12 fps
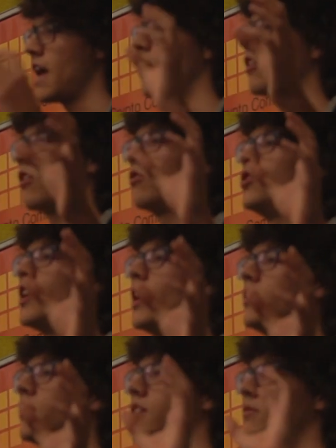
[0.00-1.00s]
anchor on
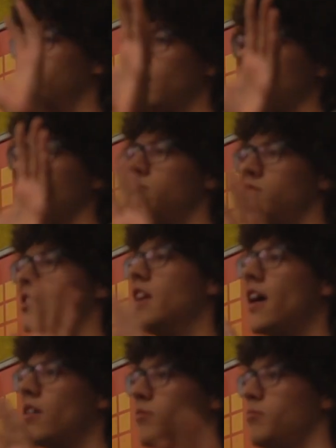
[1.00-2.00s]
chain that it's
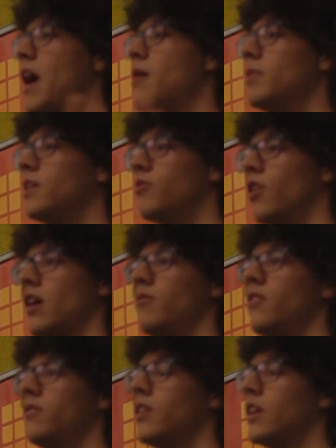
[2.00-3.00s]
there public
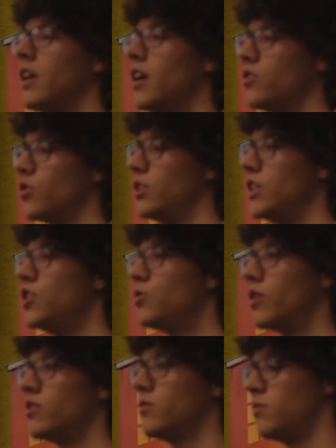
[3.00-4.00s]
forever. So the
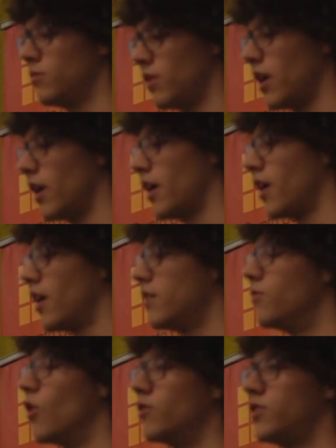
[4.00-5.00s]
issuance
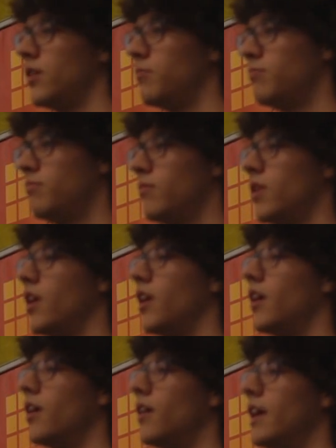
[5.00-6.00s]
involves
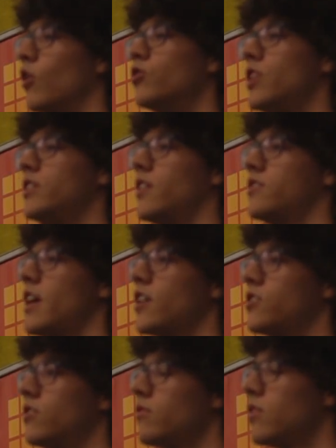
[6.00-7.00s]
an on-chain
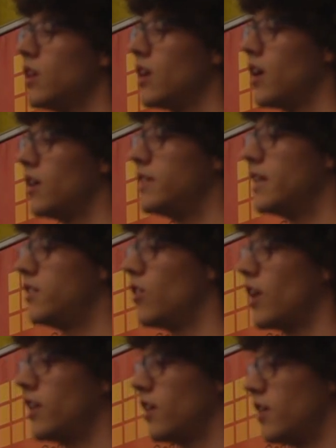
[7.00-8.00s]
transaction. Then
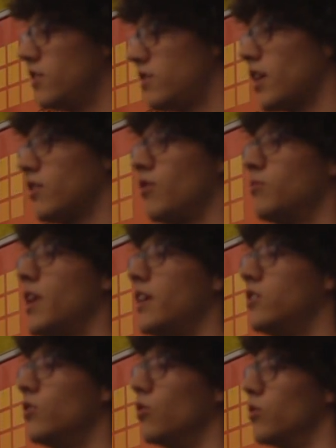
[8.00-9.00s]
theoretically, starting from
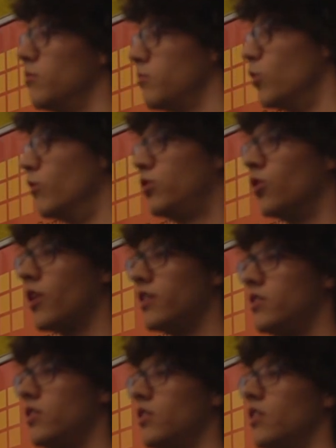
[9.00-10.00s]
that, you could move
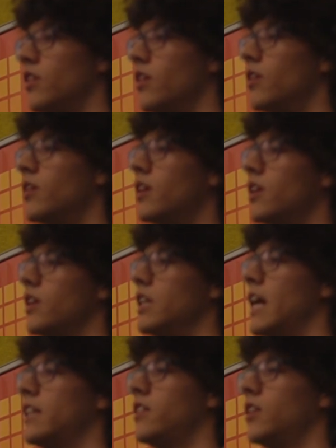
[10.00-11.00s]
tokens in a
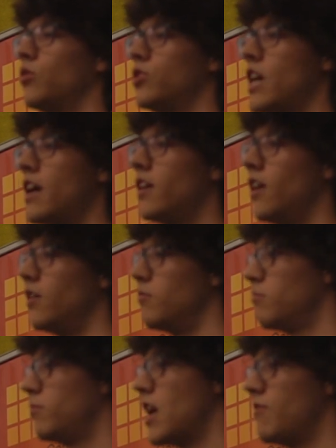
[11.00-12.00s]
Lightning Network channel
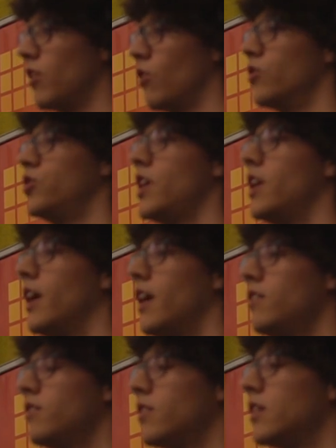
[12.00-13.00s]
and never go on chain
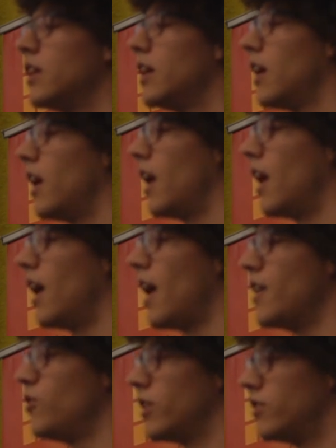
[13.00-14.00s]
again.
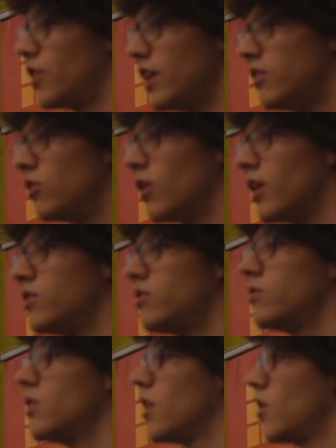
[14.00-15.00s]
You can trade tokens